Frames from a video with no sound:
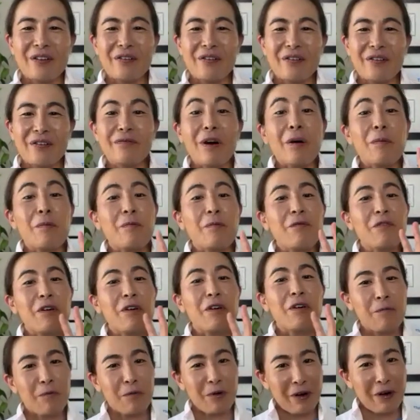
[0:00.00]

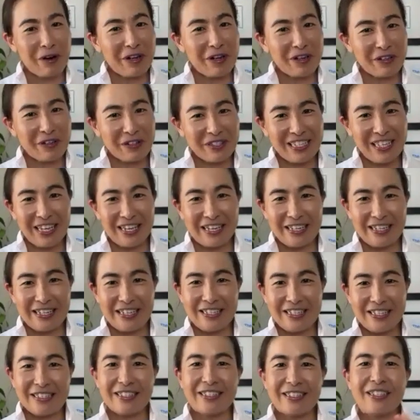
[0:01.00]
from where you're
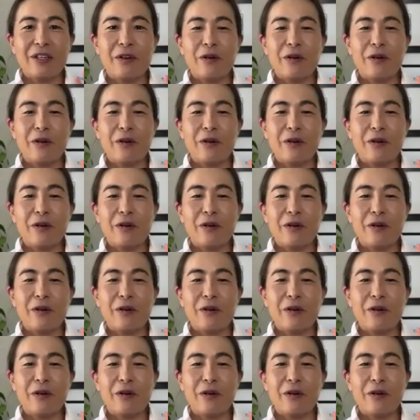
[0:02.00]
standing,